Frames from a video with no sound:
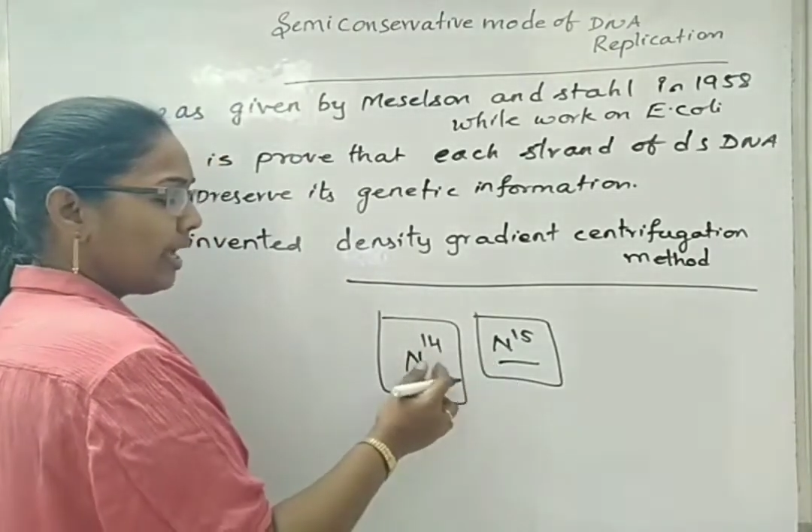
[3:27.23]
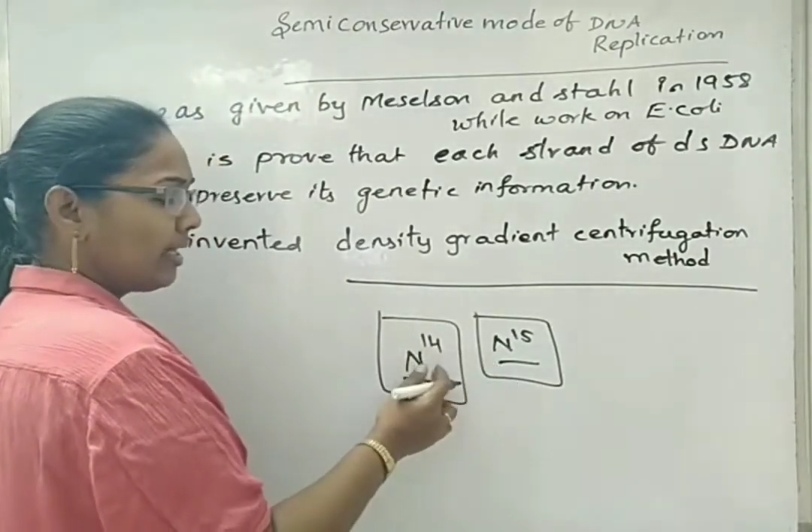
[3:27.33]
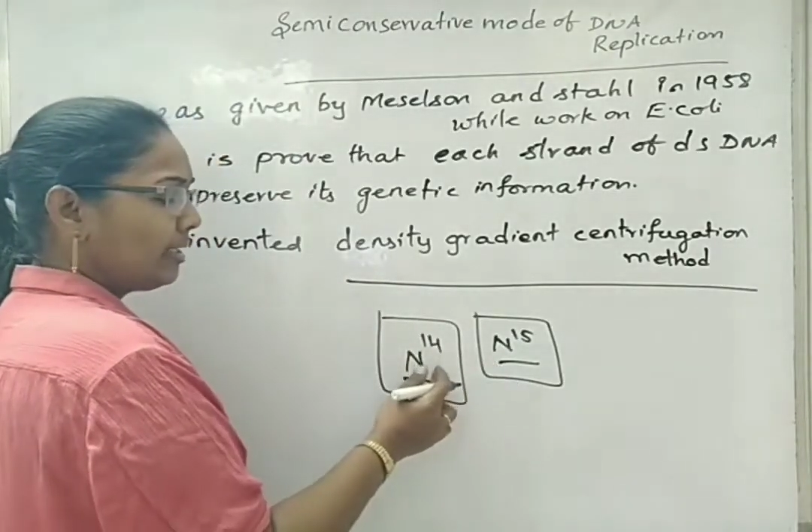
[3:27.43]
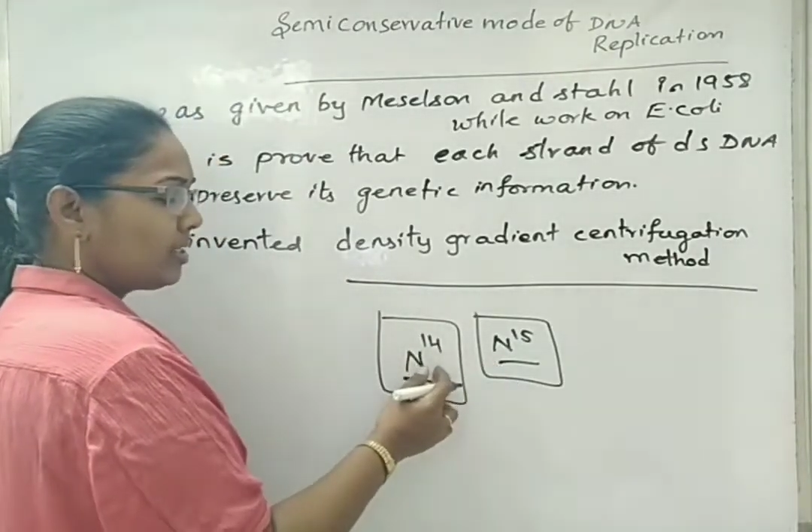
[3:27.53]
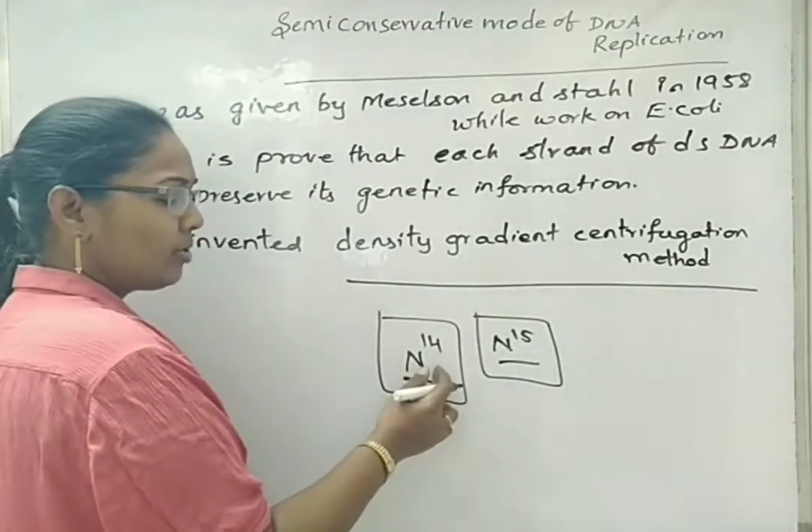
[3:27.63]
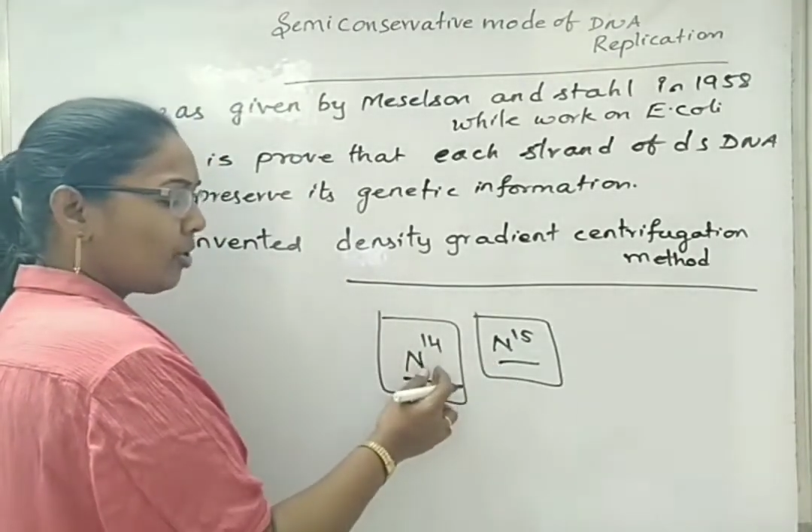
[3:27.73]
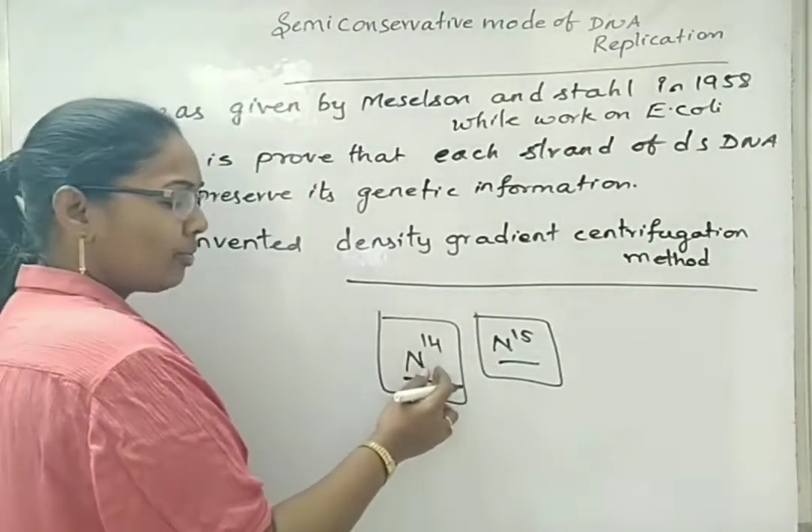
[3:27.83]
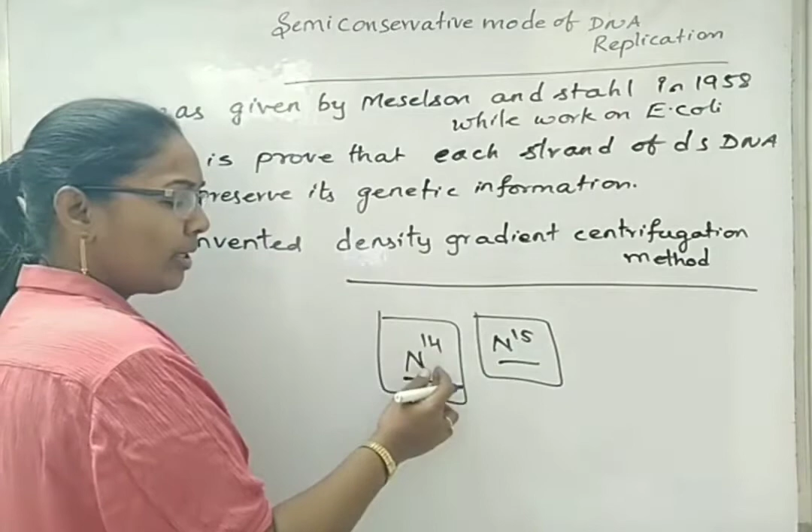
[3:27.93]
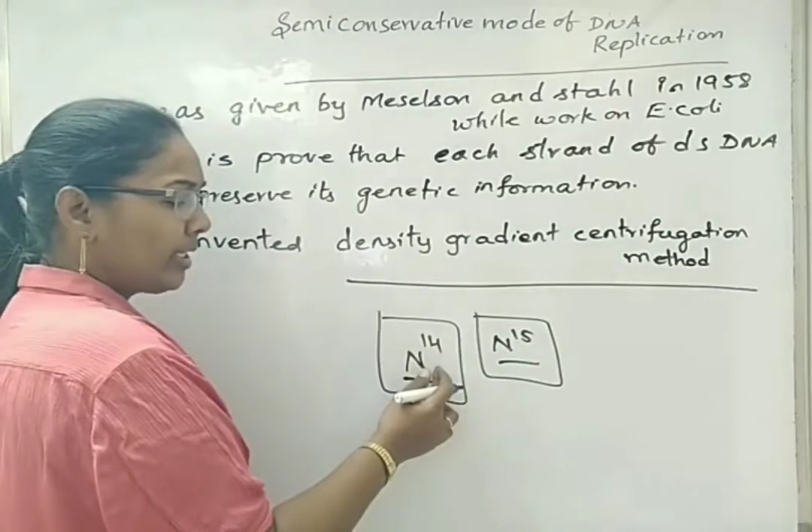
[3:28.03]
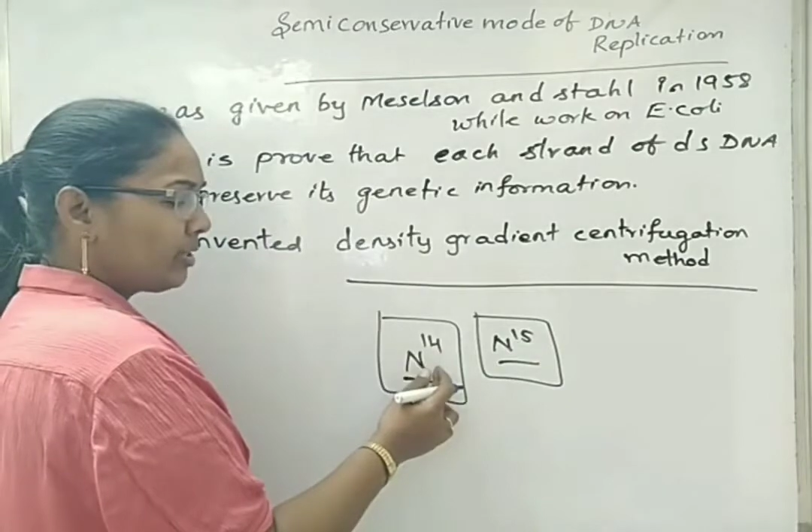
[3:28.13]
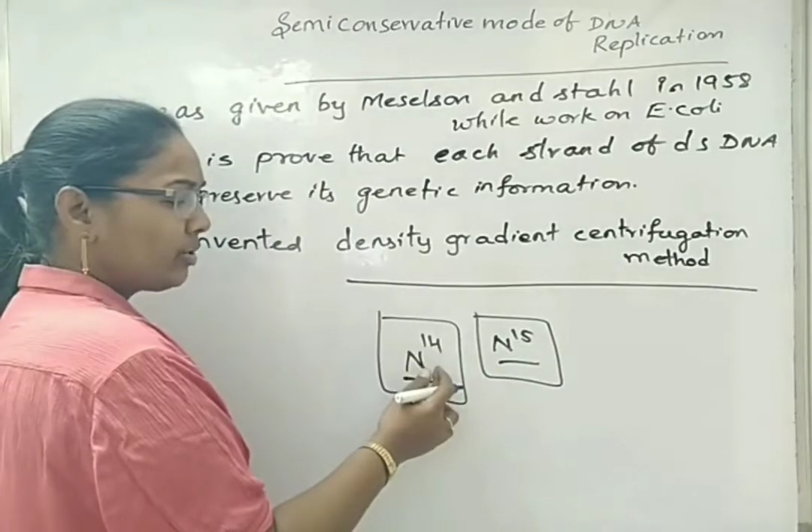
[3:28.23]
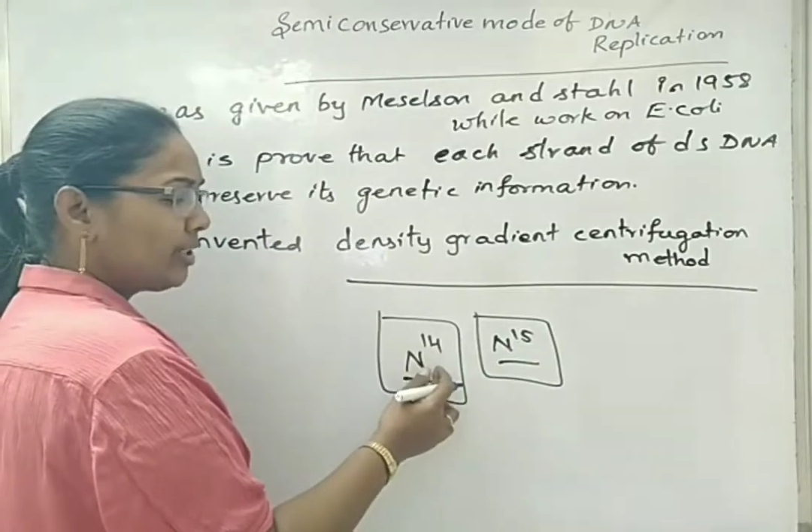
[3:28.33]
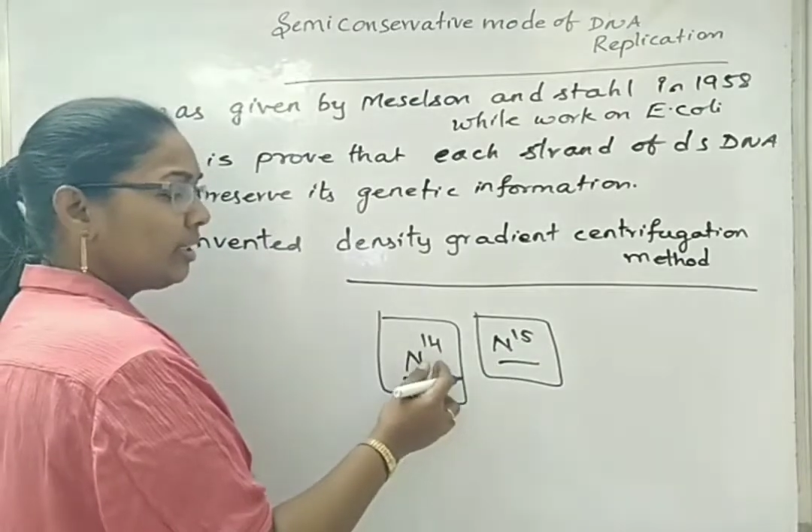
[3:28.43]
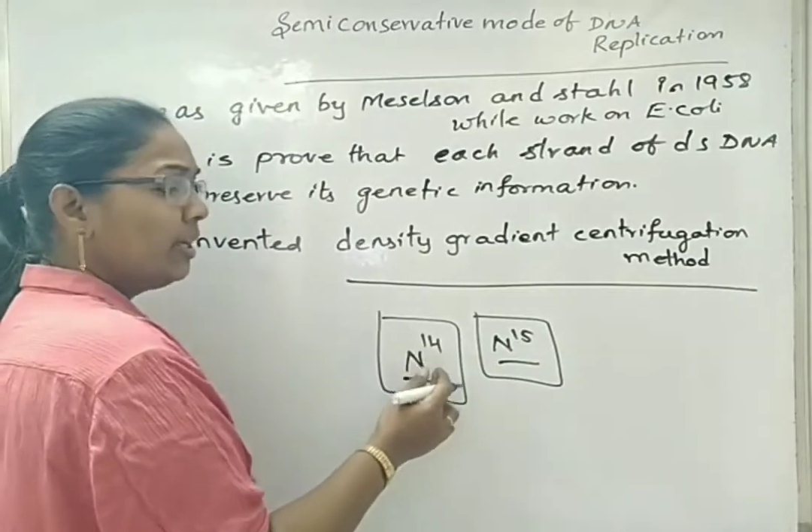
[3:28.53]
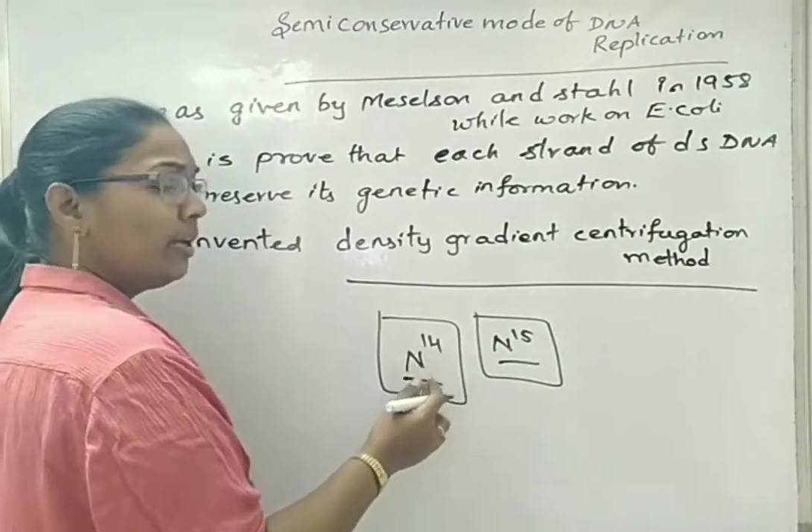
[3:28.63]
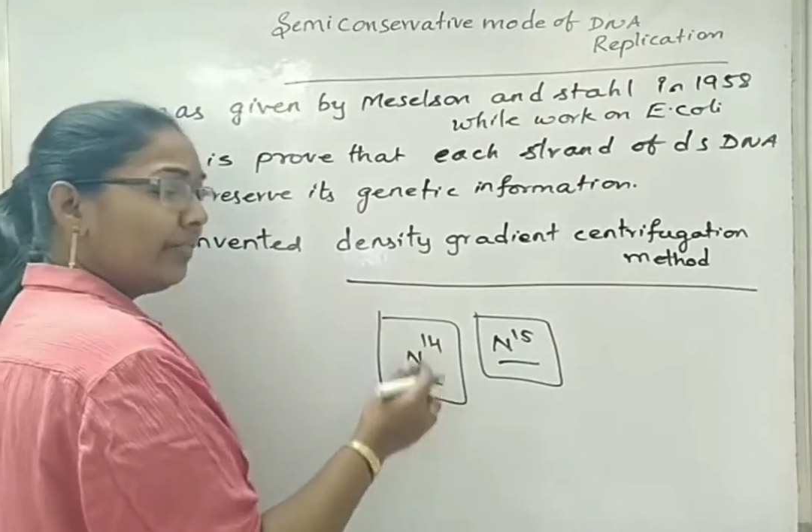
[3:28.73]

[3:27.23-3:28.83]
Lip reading: and this normal nitrogen